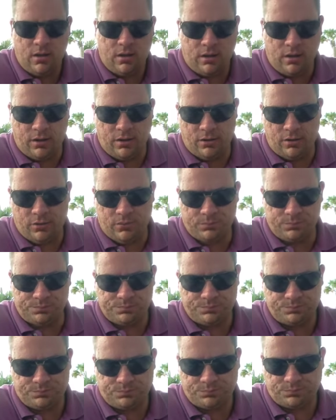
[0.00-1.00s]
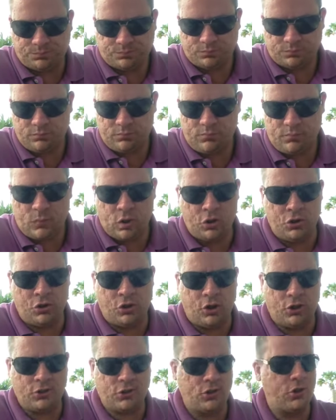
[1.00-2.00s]
You
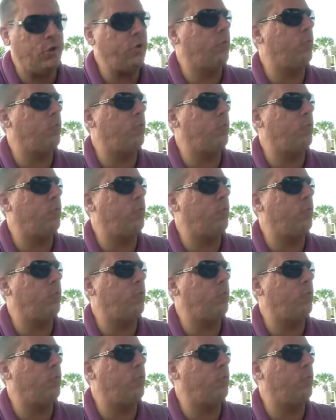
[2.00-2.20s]
also